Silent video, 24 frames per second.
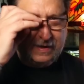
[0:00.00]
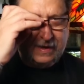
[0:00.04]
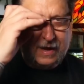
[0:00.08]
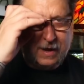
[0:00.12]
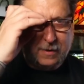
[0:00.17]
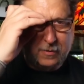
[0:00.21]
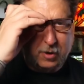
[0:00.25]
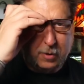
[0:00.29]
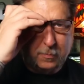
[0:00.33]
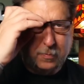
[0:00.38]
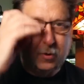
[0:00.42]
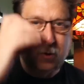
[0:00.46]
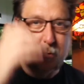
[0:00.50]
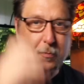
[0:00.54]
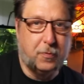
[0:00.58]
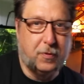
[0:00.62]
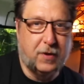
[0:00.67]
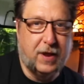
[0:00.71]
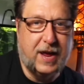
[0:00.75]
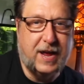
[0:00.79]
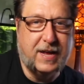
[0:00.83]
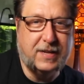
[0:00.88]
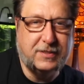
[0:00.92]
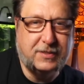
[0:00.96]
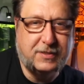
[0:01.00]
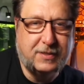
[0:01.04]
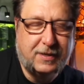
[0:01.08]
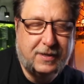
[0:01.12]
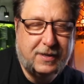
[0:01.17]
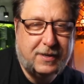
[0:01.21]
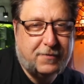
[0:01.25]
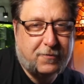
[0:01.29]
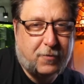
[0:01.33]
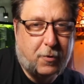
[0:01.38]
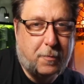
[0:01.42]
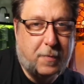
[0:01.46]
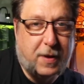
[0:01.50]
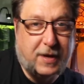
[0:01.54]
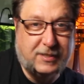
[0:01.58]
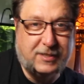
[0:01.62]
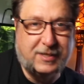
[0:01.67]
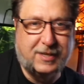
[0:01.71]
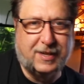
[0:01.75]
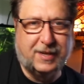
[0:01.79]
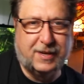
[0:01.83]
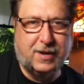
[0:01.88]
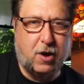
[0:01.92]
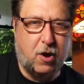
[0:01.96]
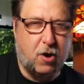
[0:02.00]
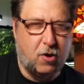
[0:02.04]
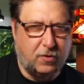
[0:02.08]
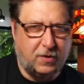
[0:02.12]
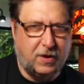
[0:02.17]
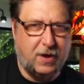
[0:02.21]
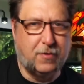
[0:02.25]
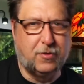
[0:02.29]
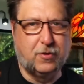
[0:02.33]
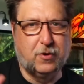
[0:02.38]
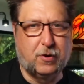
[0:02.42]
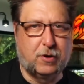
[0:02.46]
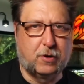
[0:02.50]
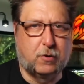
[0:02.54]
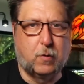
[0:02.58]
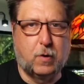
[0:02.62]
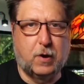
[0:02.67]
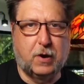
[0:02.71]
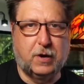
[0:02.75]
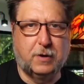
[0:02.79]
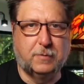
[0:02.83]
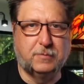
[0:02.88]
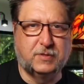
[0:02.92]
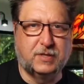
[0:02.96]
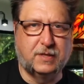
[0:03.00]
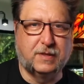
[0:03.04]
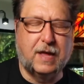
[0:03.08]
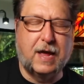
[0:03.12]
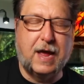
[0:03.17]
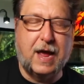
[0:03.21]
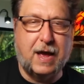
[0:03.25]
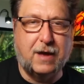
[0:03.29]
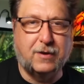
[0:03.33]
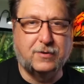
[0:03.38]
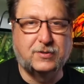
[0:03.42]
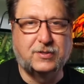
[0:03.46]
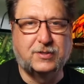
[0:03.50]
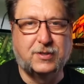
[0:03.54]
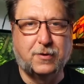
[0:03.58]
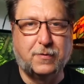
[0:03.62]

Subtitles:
I'm going to pull plants from basically all the other aquariums in the house,